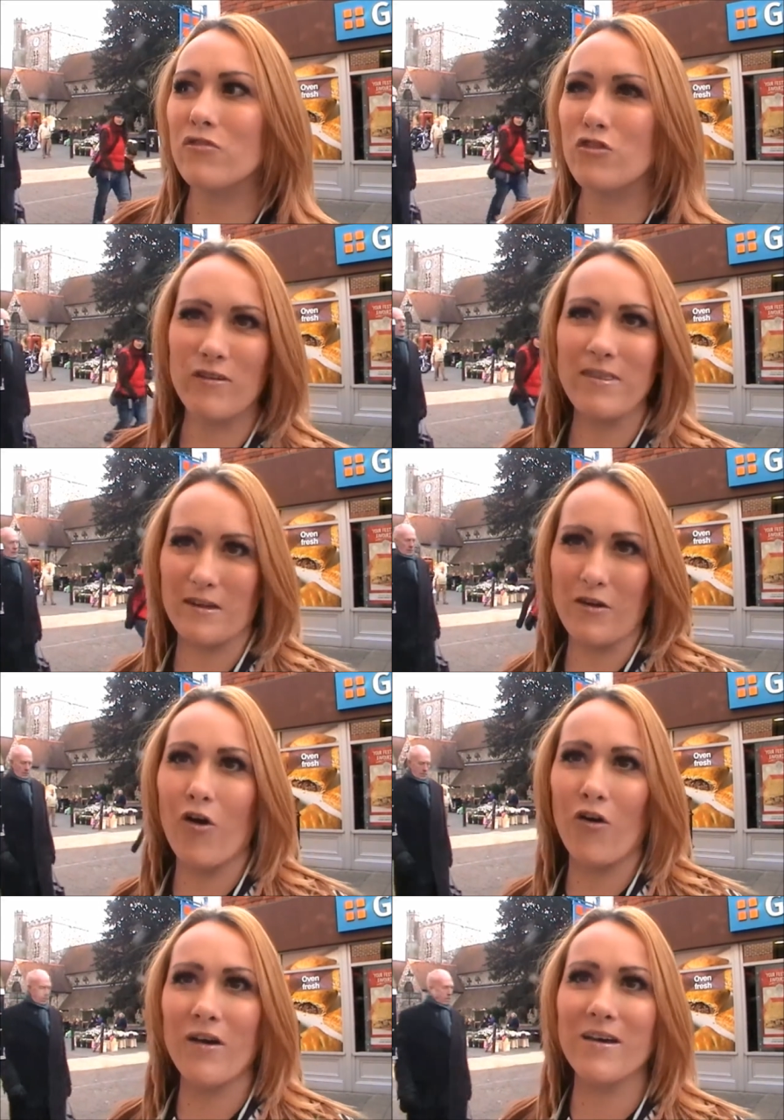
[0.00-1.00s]
during the
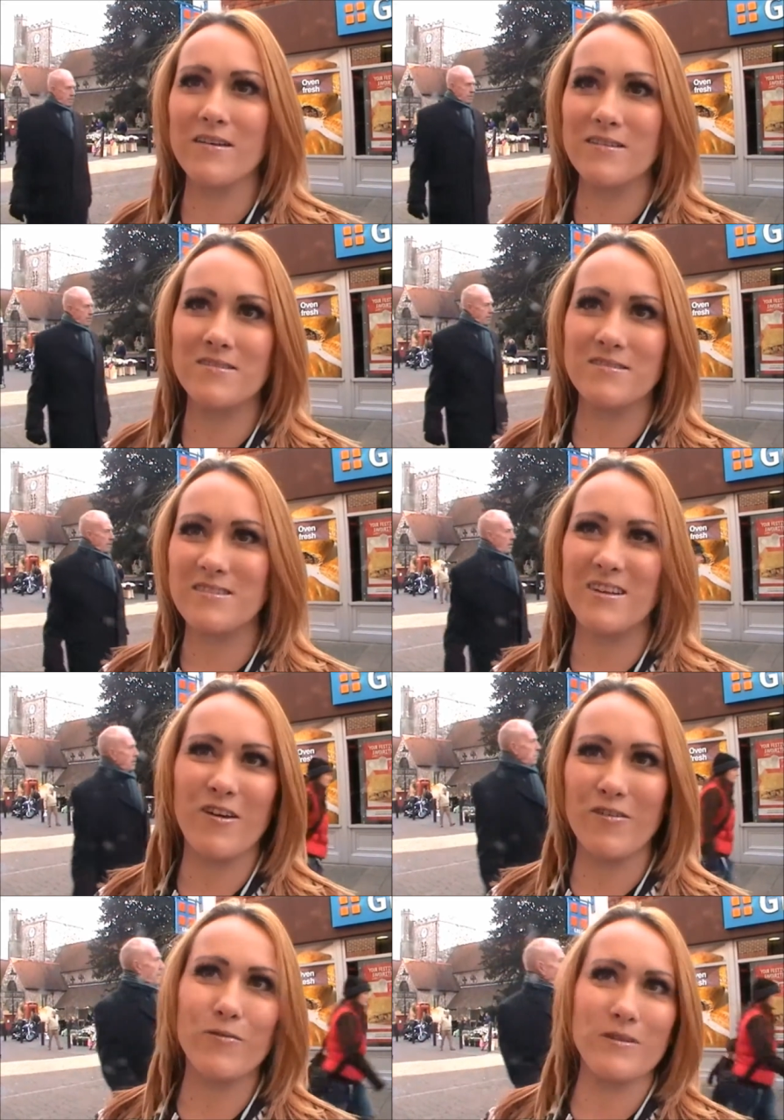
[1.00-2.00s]
night, and you
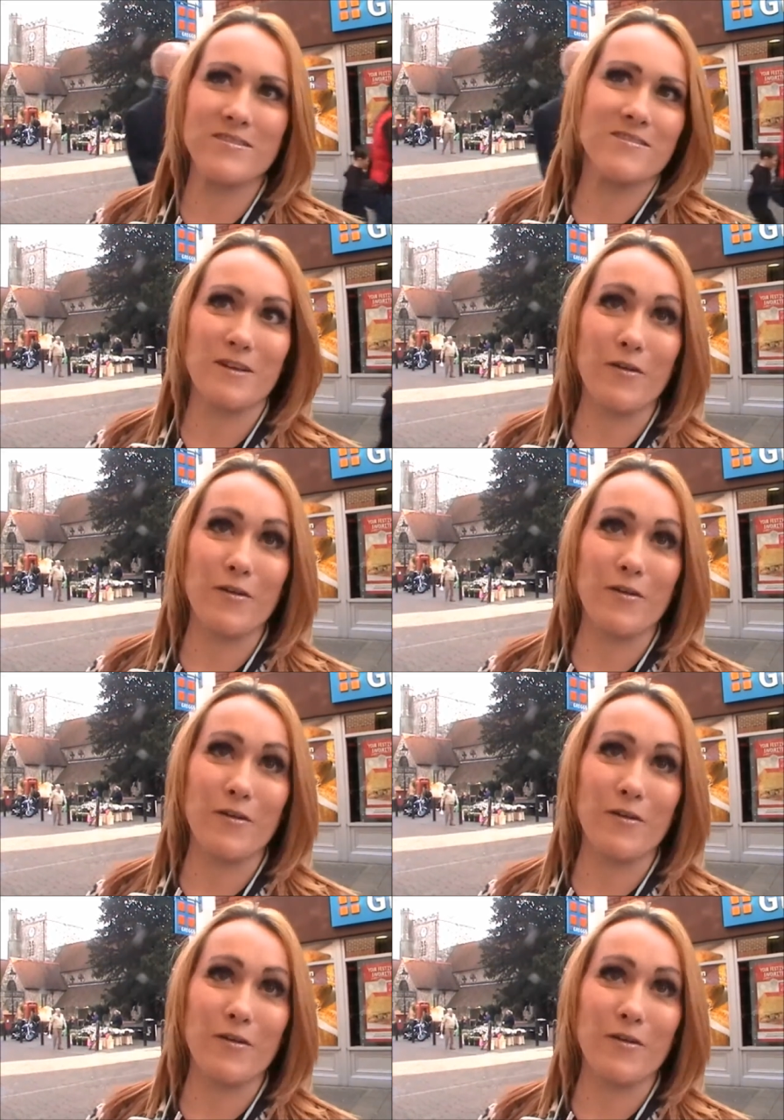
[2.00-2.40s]
know, mm.